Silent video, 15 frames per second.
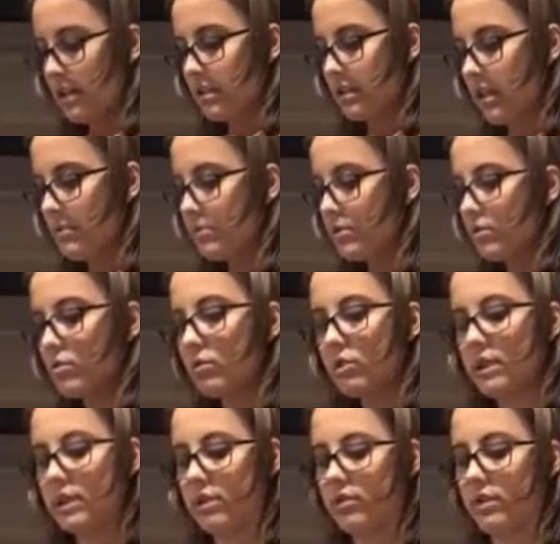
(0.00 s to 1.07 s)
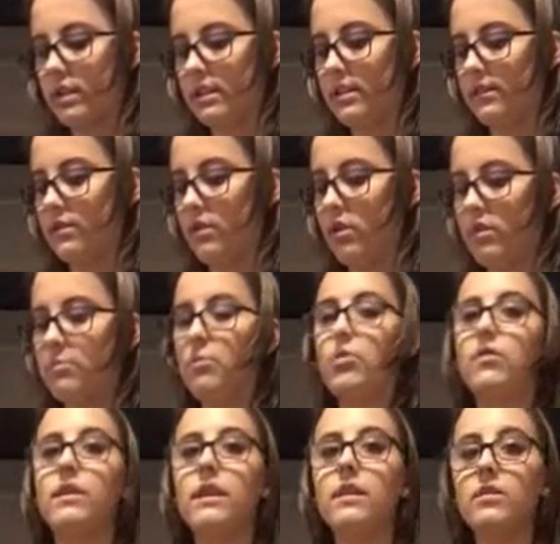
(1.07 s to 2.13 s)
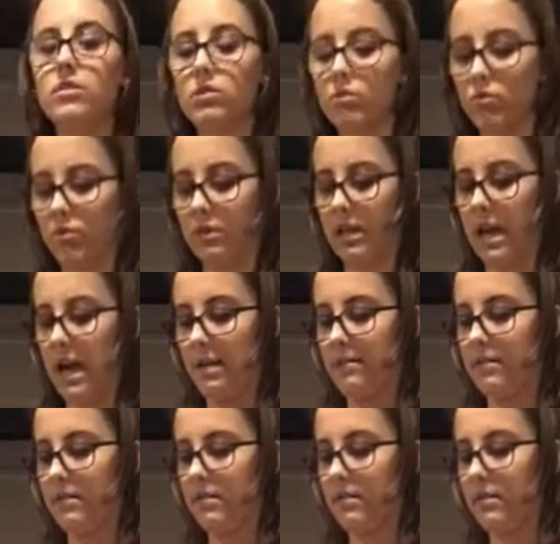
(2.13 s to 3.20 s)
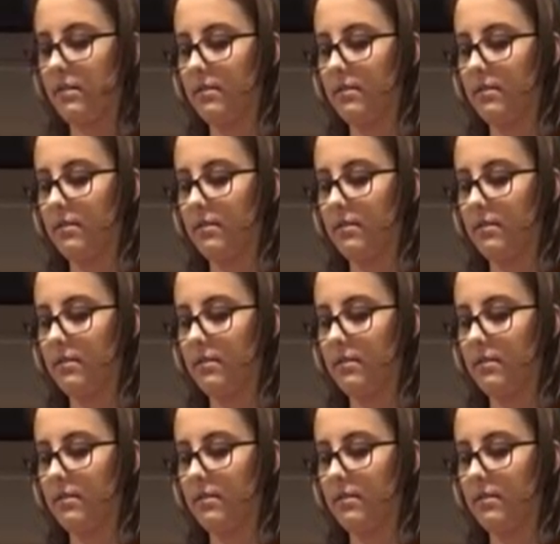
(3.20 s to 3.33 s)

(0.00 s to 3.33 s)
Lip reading: Some school districts have started moving school times